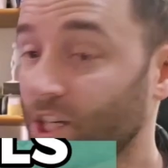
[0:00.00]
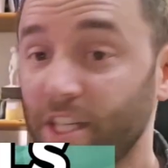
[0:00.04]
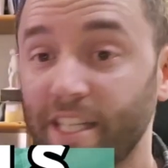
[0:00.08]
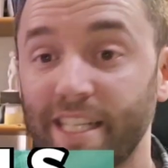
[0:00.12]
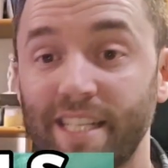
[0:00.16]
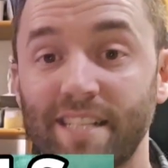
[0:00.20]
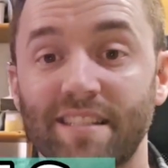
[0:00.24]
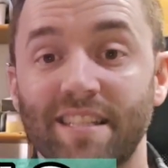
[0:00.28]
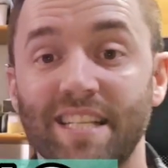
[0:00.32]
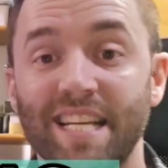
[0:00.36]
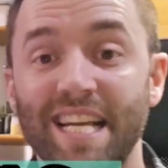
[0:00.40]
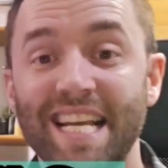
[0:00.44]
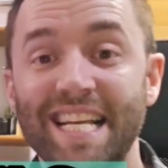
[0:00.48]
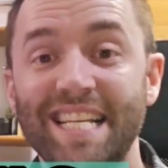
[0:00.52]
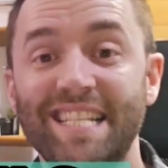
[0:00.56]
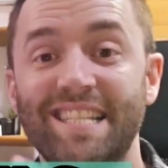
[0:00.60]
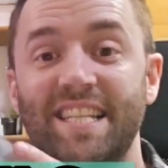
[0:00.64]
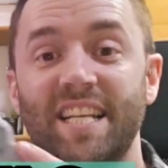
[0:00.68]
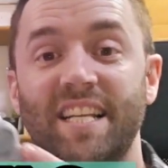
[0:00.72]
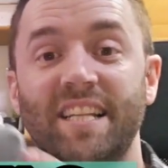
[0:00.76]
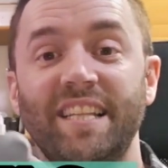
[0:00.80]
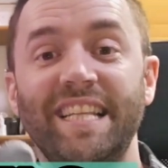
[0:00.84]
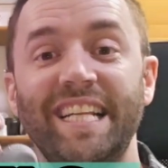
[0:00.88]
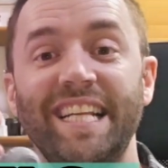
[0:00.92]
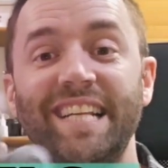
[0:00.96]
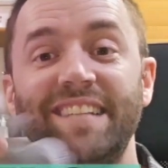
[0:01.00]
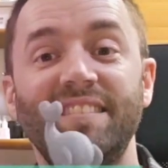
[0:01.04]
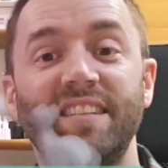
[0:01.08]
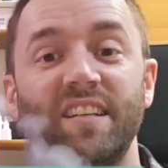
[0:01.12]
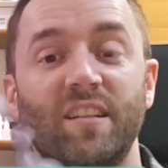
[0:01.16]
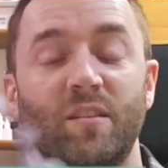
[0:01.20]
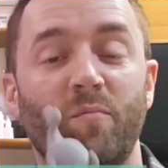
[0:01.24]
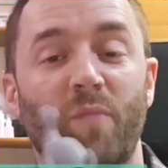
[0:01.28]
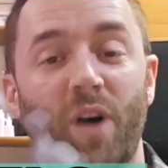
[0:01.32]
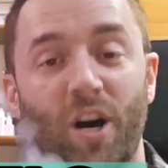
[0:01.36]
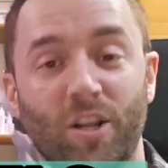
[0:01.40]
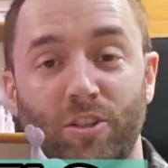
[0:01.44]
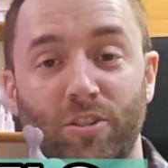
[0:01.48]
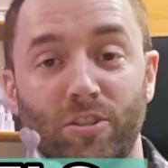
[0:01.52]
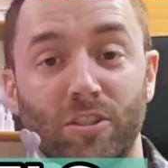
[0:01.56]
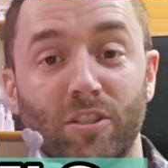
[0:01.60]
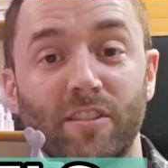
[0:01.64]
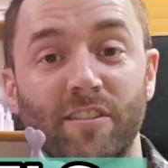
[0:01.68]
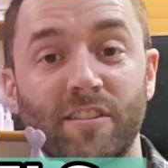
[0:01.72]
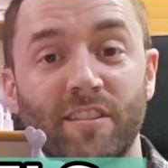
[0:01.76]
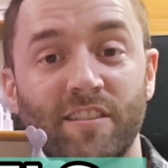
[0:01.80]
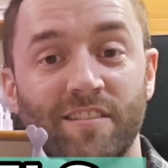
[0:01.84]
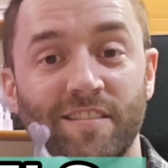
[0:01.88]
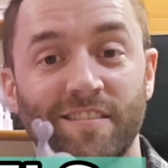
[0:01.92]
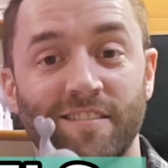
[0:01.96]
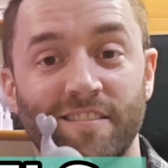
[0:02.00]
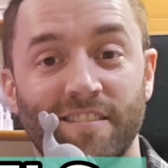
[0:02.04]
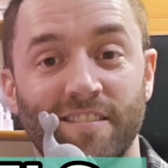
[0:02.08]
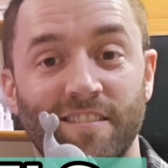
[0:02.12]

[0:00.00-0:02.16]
our list is the knitted models.